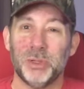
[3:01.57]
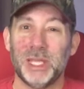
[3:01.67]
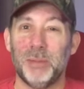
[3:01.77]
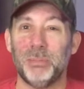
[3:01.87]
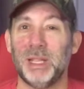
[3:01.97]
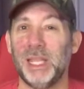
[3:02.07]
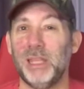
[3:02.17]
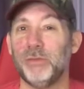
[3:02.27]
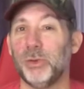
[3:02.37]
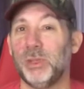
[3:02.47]
that
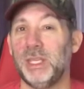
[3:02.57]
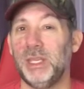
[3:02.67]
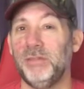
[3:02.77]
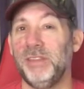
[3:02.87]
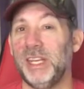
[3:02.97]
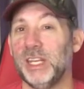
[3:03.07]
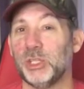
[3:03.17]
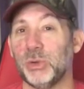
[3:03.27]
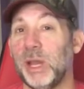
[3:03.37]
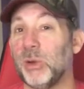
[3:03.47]
played for the Phoenix
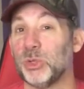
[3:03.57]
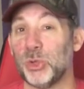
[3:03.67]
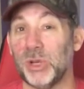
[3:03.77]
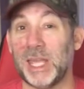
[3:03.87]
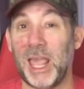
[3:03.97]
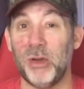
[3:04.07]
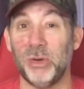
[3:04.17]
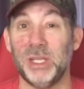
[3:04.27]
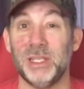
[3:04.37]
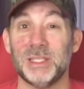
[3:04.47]
or Arizona
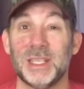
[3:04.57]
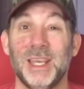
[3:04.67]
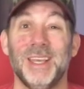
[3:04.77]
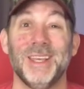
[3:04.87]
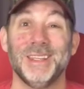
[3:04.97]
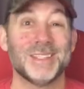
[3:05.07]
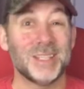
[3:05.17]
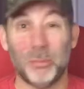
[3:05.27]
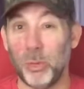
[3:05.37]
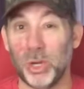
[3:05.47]
Coyotes
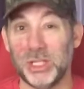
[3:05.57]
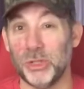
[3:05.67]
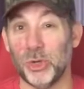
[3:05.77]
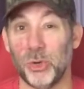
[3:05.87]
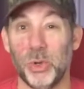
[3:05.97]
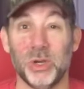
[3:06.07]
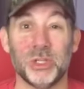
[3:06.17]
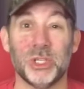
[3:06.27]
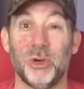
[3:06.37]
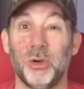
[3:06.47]
some point in their career.
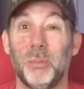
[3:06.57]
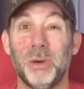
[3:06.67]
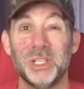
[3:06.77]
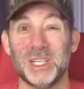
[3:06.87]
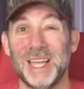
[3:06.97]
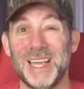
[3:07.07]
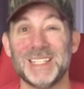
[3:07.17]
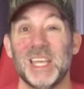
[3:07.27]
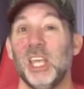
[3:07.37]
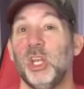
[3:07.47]
So a bunch of
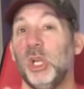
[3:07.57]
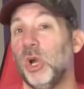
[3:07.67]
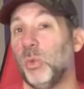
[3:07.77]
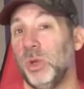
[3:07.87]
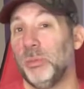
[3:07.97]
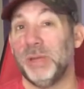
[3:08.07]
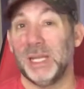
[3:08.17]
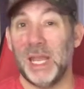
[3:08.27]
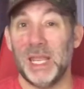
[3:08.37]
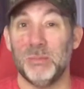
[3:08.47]
guys, no real big
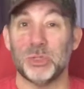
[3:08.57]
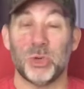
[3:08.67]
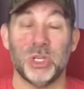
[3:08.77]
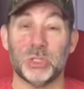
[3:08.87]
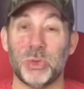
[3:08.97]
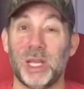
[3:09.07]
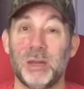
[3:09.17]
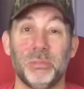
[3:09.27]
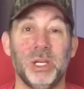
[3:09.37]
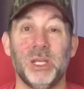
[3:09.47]
names, so I just went ahead
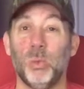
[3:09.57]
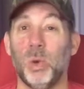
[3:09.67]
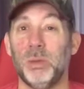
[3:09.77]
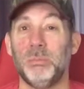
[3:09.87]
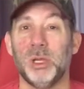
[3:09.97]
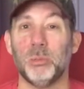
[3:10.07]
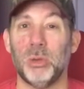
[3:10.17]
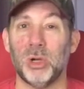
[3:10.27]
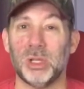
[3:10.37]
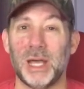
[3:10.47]
and put it in one big
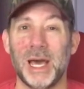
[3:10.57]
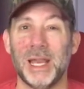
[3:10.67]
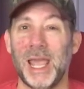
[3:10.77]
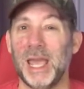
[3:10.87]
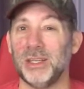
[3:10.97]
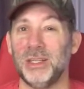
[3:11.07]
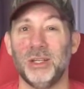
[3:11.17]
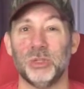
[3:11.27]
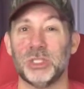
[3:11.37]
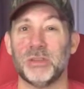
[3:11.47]
bulk lot at, you
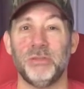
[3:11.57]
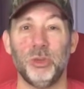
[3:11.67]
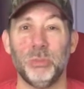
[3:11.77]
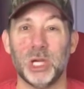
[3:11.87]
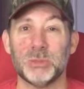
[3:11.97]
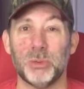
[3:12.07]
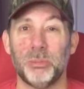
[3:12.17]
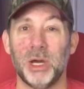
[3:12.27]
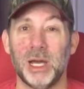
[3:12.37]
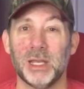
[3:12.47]
know, just a few bucks per
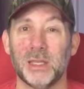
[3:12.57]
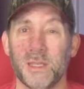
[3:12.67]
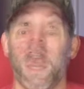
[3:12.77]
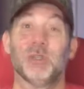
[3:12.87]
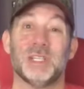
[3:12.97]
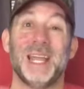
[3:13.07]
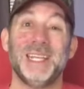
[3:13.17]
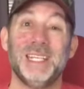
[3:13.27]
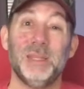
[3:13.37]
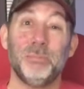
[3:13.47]
puck. There's
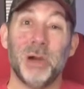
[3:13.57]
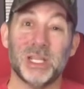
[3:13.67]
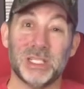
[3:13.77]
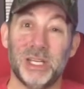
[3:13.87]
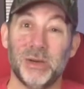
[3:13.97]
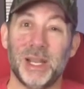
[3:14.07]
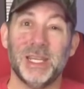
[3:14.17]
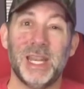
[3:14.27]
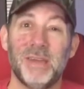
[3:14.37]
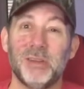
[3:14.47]
19 pucks in here. I did
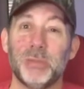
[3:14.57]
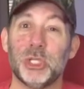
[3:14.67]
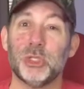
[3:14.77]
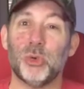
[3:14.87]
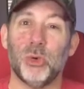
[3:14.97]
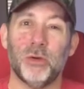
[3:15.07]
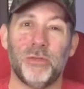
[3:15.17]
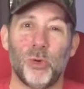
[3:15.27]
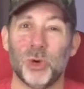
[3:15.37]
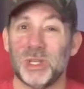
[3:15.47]
have it in my store
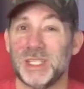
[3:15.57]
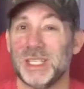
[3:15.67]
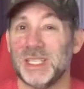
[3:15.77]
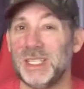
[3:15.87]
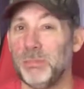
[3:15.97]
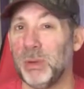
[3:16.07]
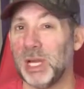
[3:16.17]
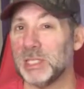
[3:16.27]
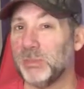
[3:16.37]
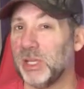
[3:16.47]
for 60 bucks
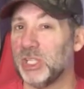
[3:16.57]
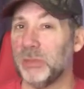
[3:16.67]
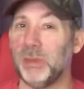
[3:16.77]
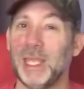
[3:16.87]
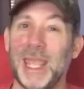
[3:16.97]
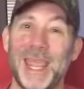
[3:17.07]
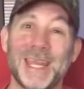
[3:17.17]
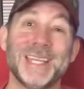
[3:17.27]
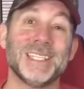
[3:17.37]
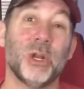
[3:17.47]
plus shipping, and I
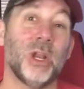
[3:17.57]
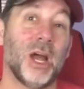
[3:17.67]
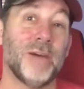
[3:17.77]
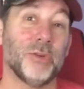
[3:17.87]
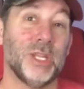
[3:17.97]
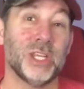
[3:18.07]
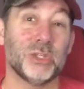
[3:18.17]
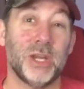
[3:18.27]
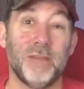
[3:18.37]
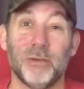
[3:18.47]
sent on an offer
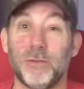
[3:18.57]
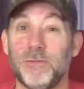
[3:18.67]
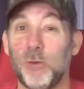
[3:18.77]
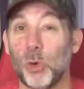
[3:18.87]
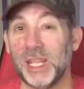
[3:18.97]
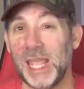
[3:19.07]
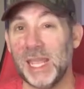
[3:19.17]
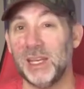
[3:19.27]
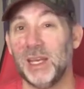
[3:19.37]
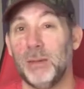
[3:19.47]
yesterday for 48
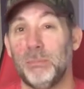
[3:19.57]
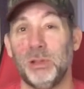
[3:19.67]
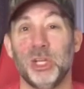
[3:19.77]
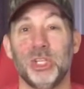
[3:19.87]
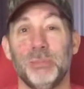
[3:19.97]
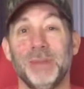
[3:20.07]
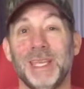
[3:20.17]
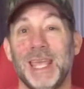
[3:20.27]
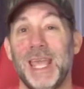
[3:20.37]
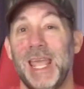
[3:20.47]
plus shipping,
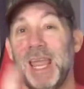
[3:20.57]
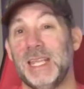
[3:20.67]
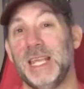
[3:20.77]
and they